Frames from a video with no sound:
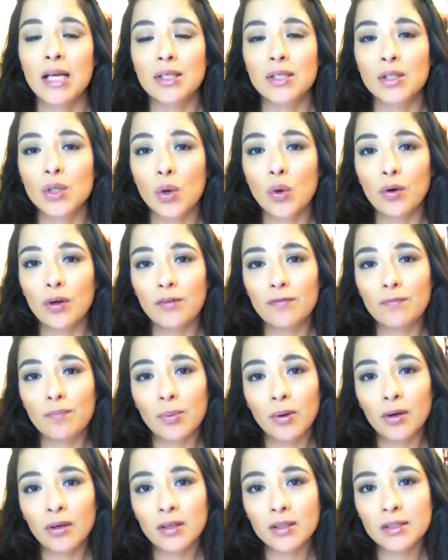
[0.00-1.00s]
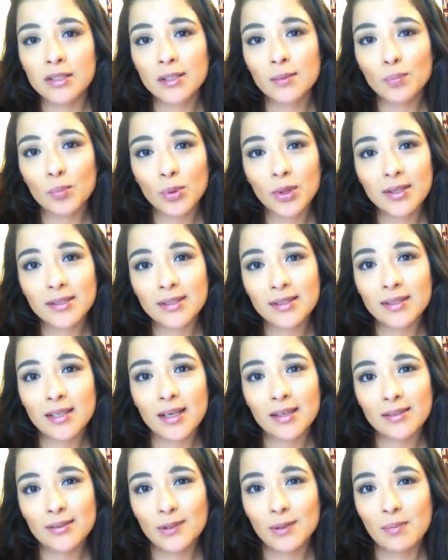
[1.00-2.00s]
so if Burlington brings it
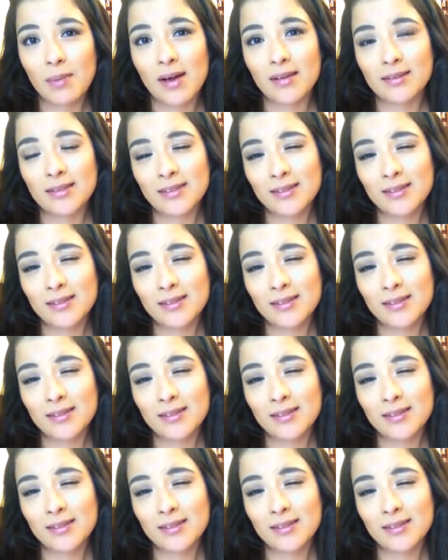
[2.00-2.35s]
down to about